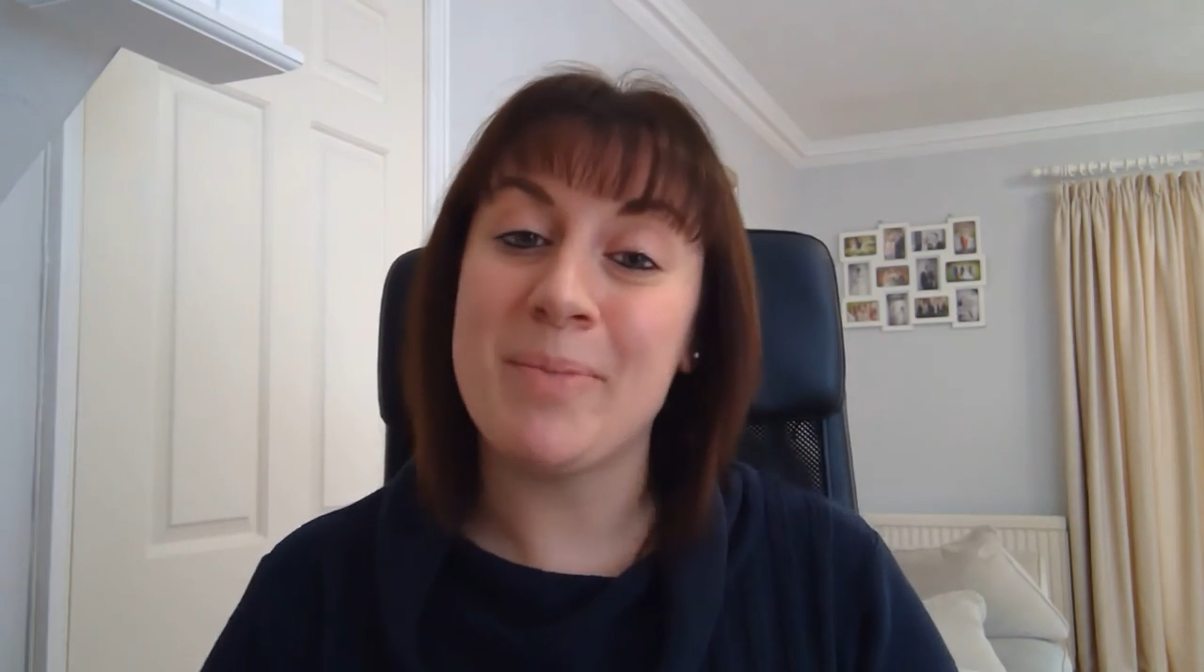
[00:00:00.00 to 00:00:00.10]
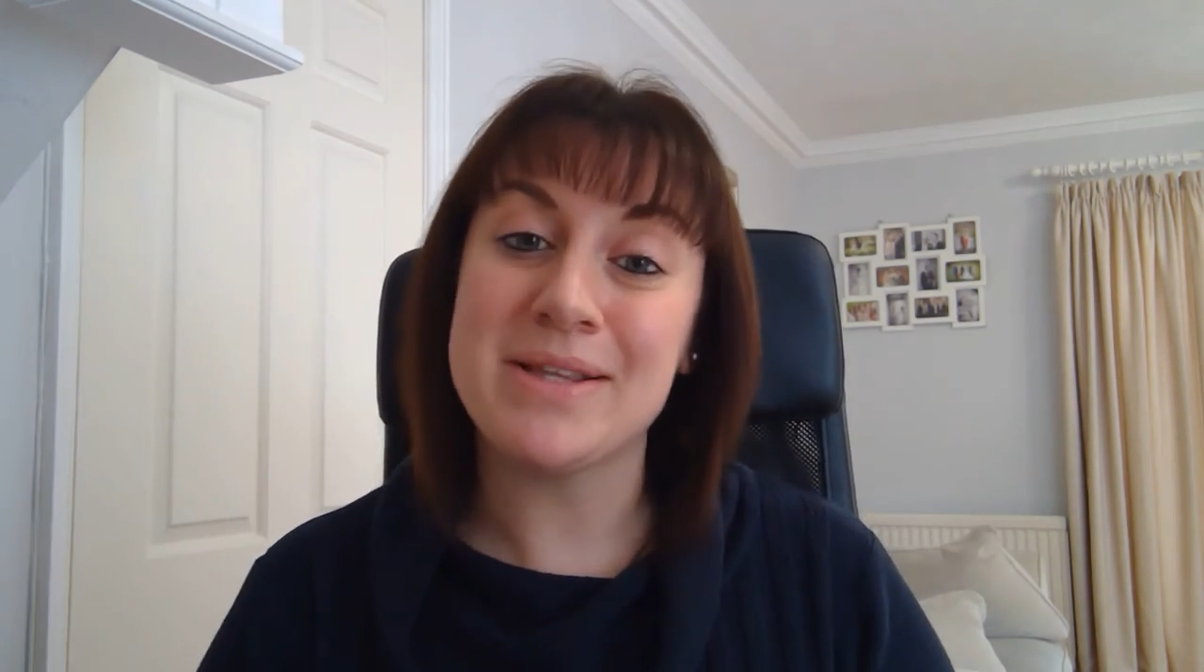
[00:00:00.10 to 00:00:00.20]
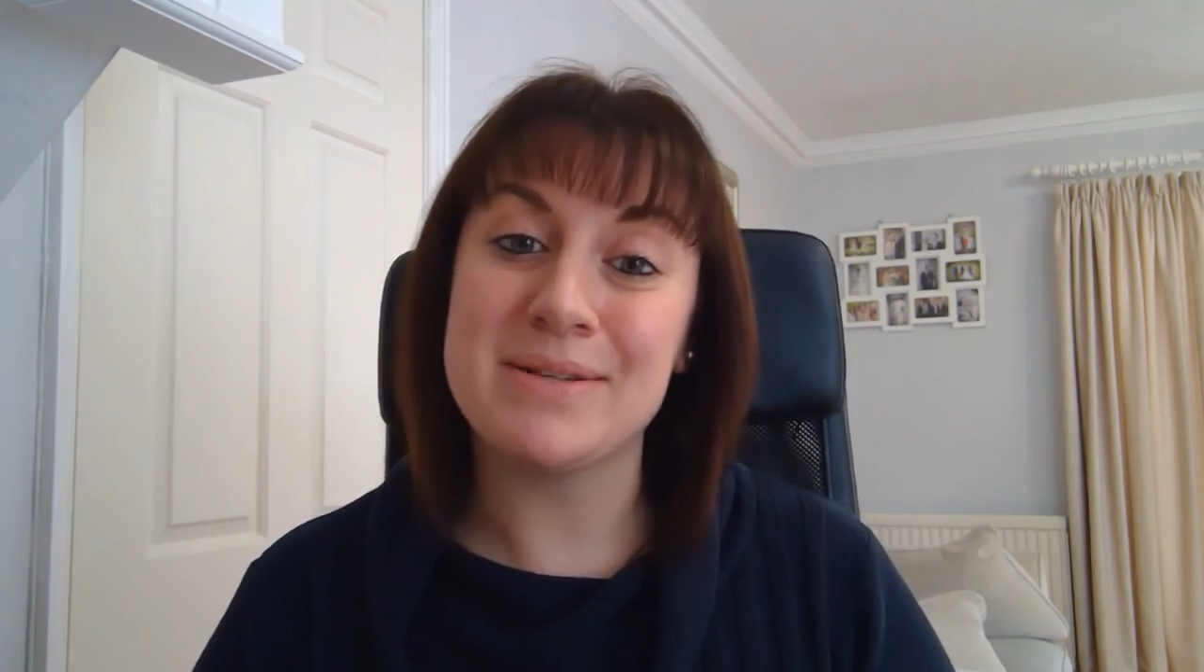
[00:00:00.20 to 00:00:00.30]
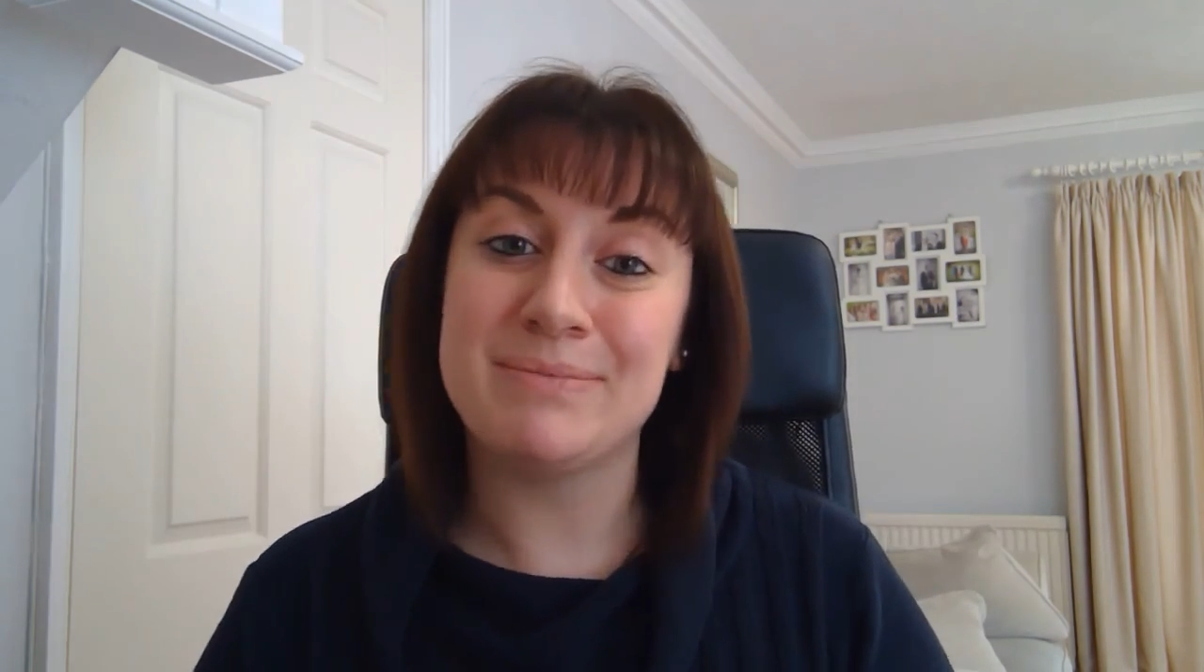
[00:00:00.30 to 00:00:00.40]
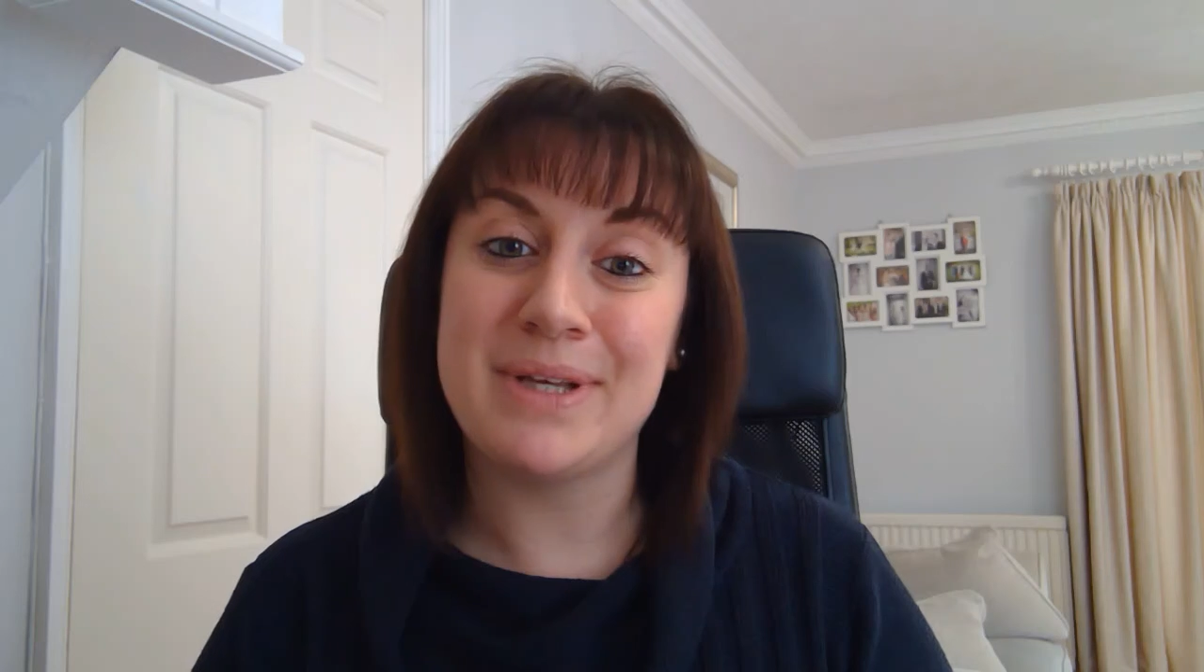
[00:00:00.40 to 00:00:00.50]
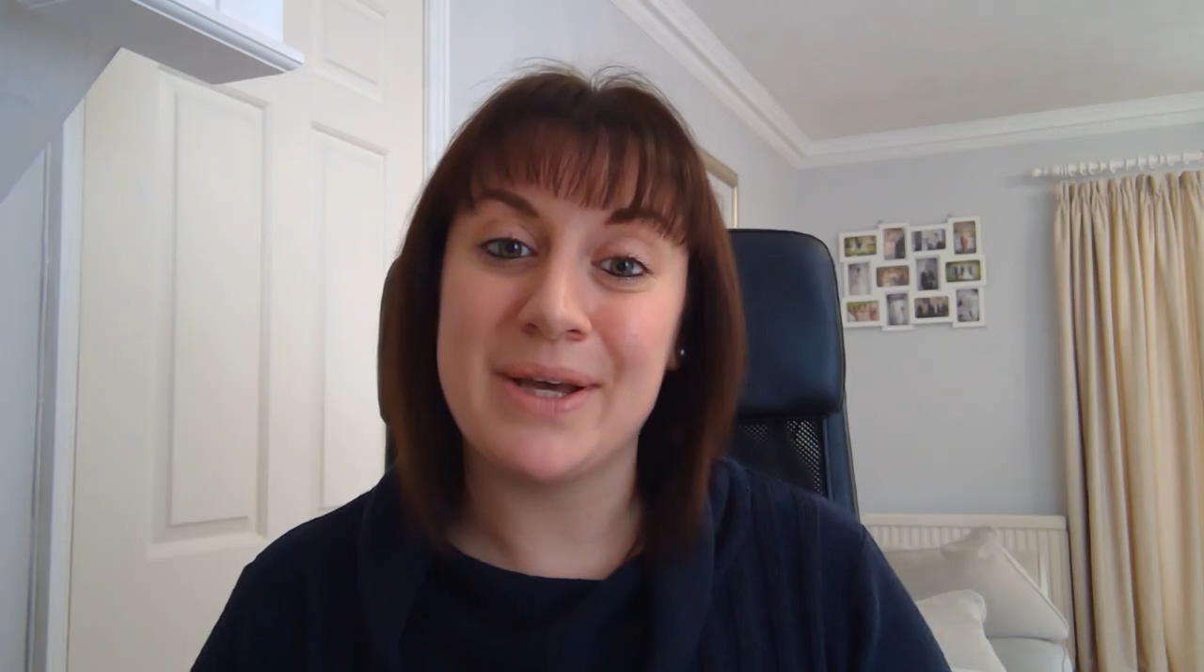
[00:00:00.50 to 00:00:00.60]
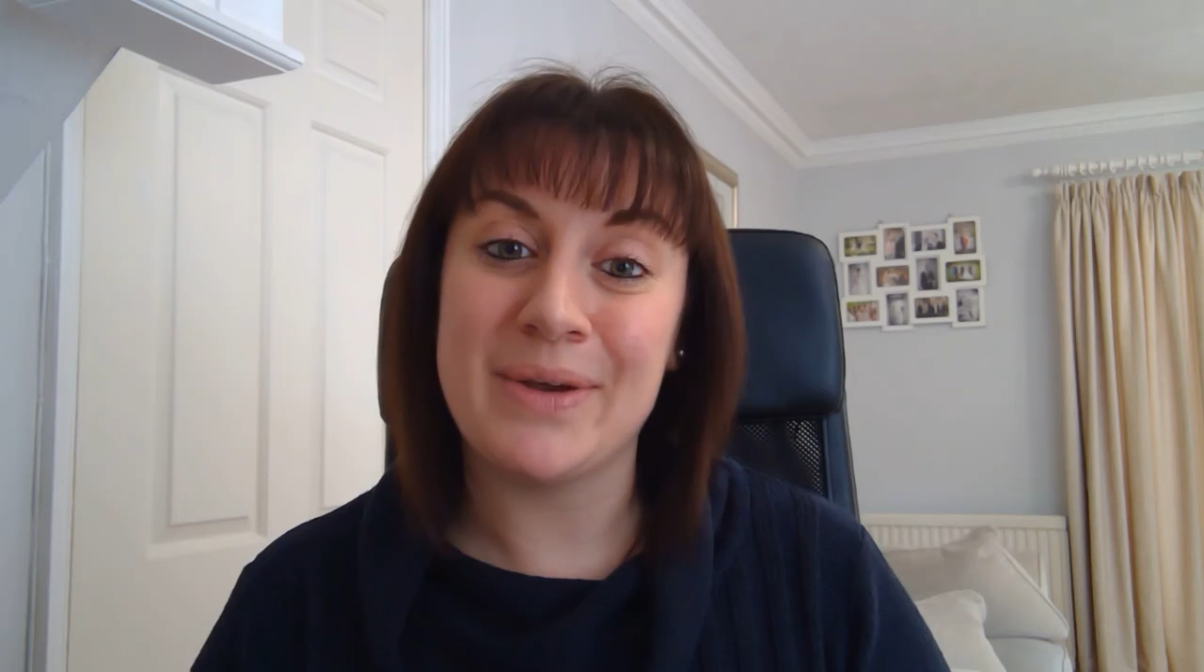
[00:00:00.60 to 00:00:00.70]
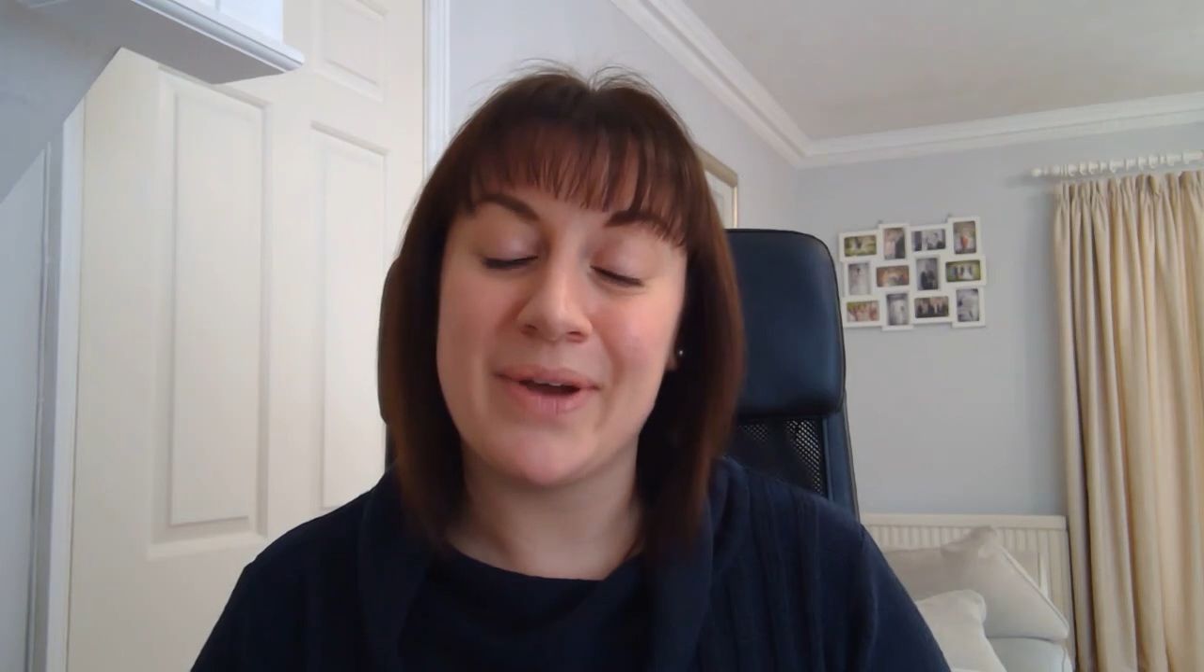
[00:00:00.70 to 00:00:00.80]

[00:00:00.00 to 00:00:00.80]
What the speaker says: button below,